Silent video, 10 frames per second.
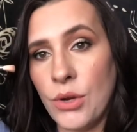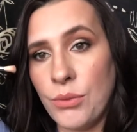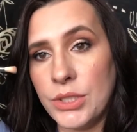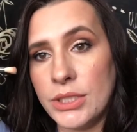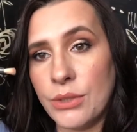
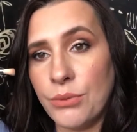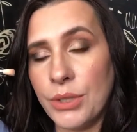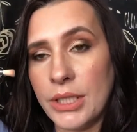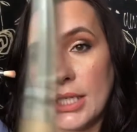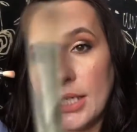which is a
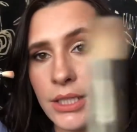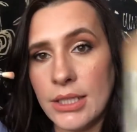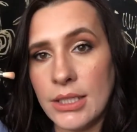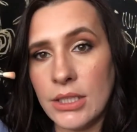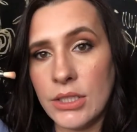really,
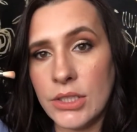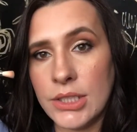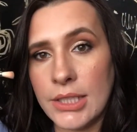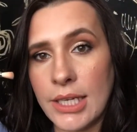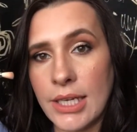
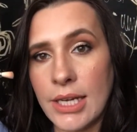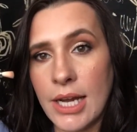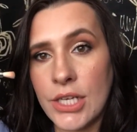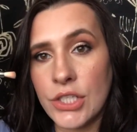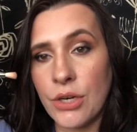just like an
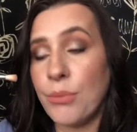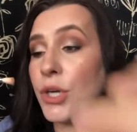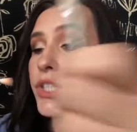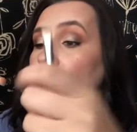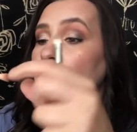eyeshadow
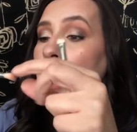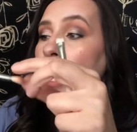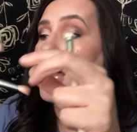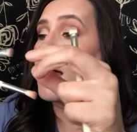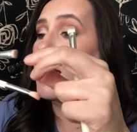brush.
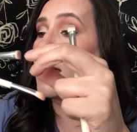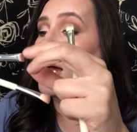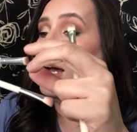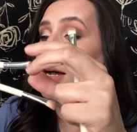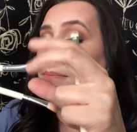
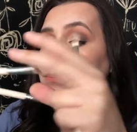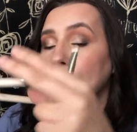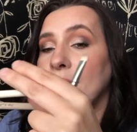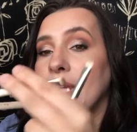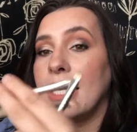Um,
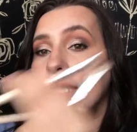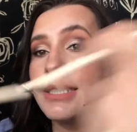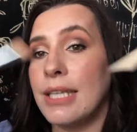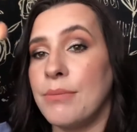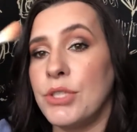
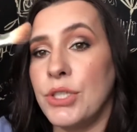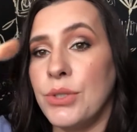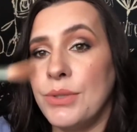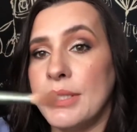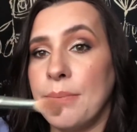step
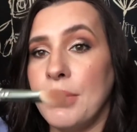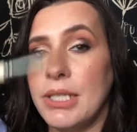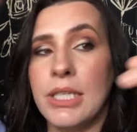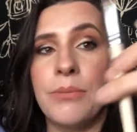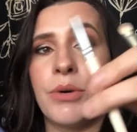two is the
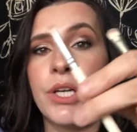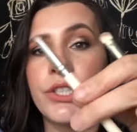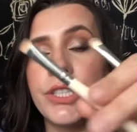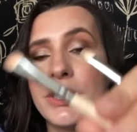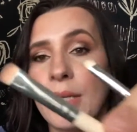blending
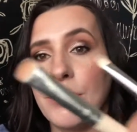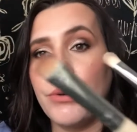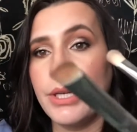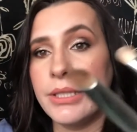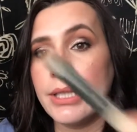brush and step
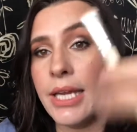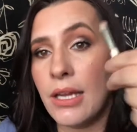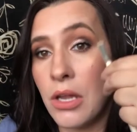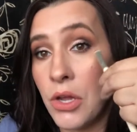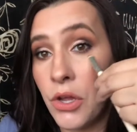three is
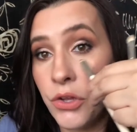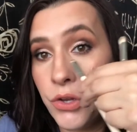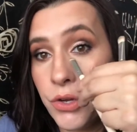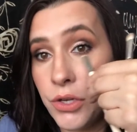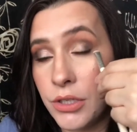like
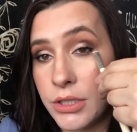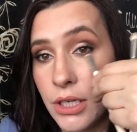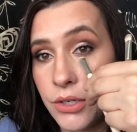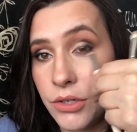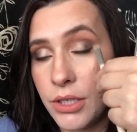you can use it
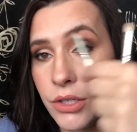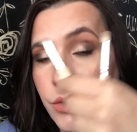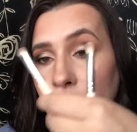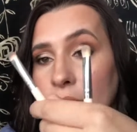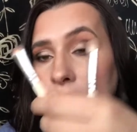underneath the
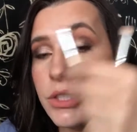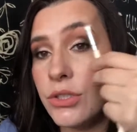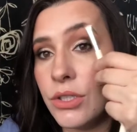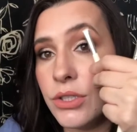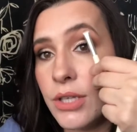crease.
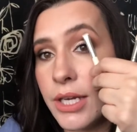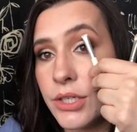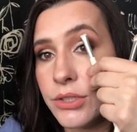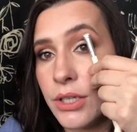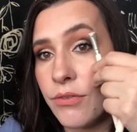You can. I
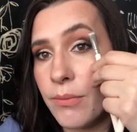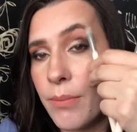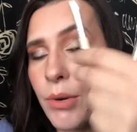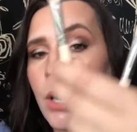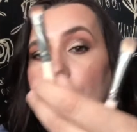used it for my
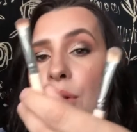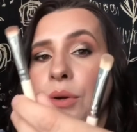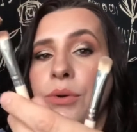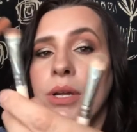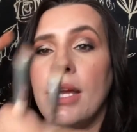brow
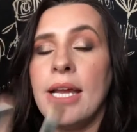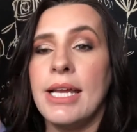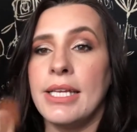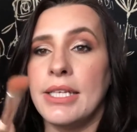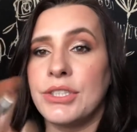bone.
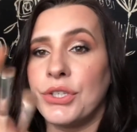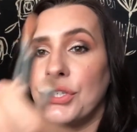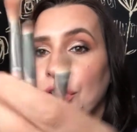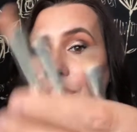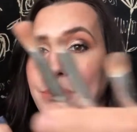Yes, they're
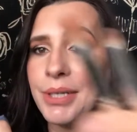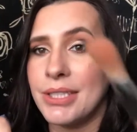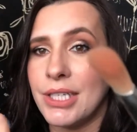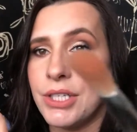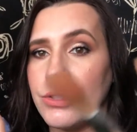dirty
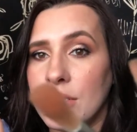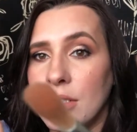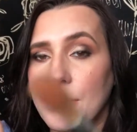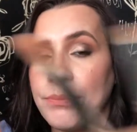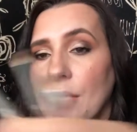because I used
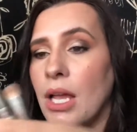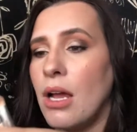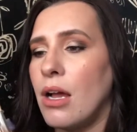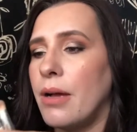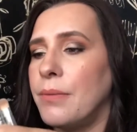them.
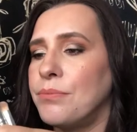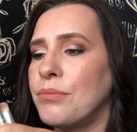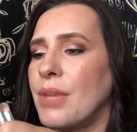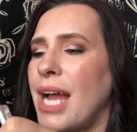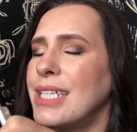Um,
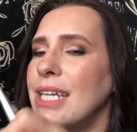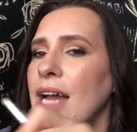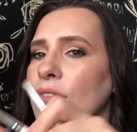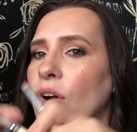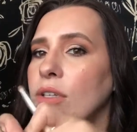I did
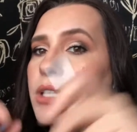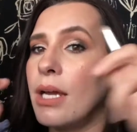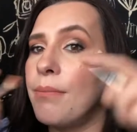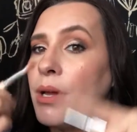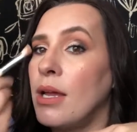have a hard
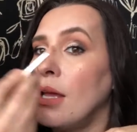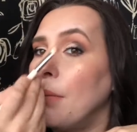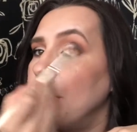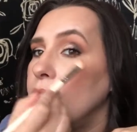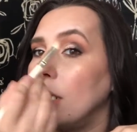time
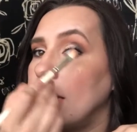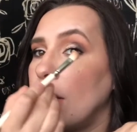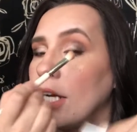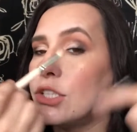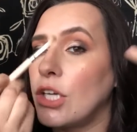blending out
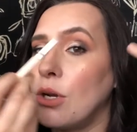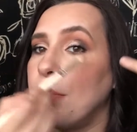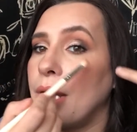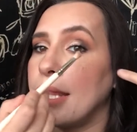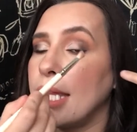eyeshadow,
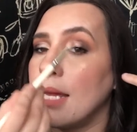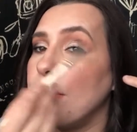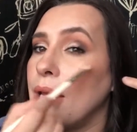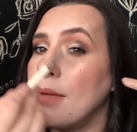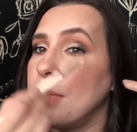but I think it
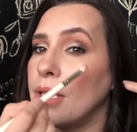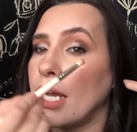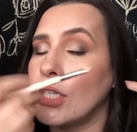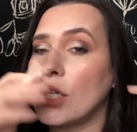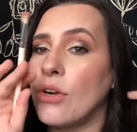may have been the
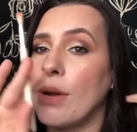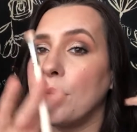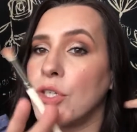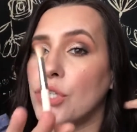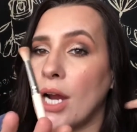eyeshadow. I'm
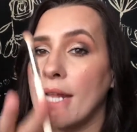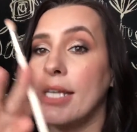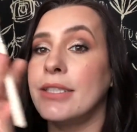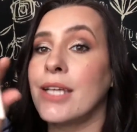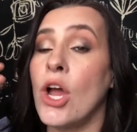going to try
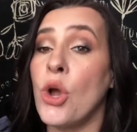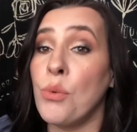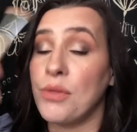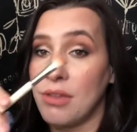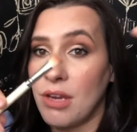these
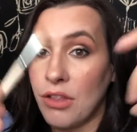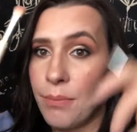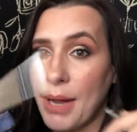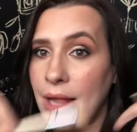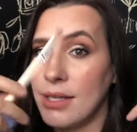with another
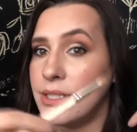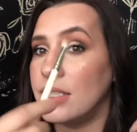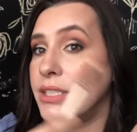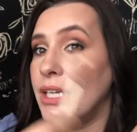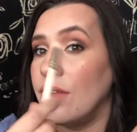palette to
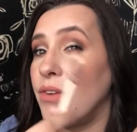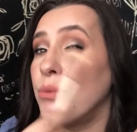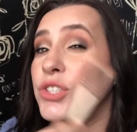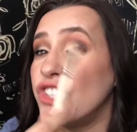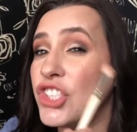see if it
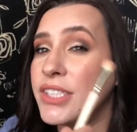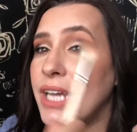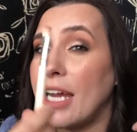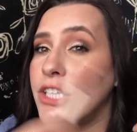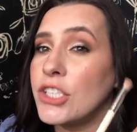was just
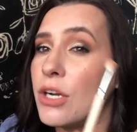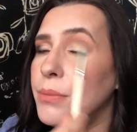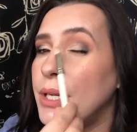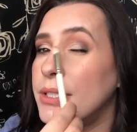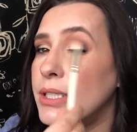that eyeshadow
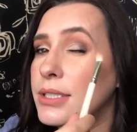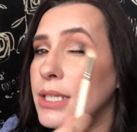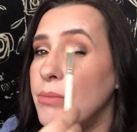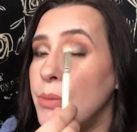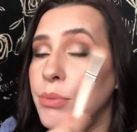because it
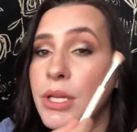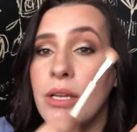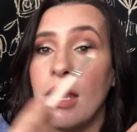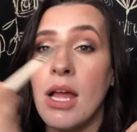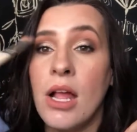seemed to
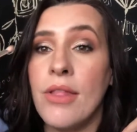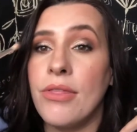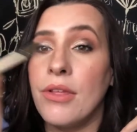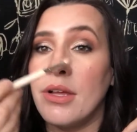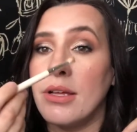blend
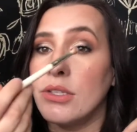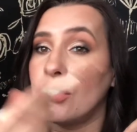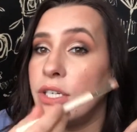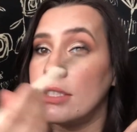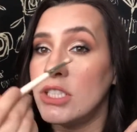the
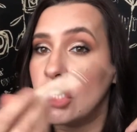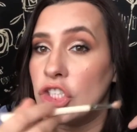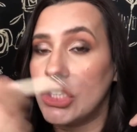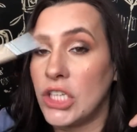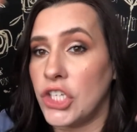transition sh